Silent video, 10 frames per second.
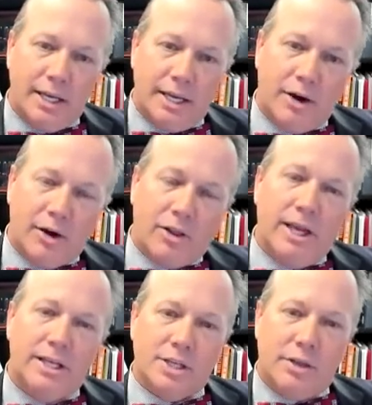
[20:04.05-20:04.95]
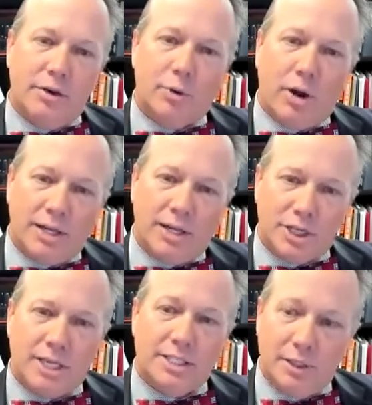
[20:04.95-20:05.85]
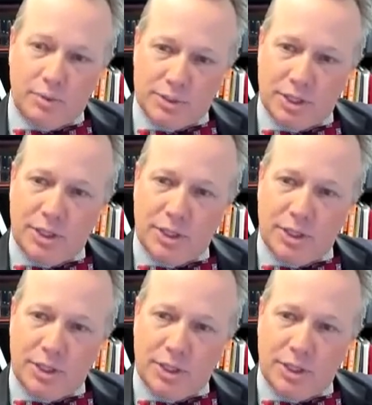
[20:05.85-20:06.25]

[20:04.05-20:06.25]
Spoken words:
and our client's other projects, and it was the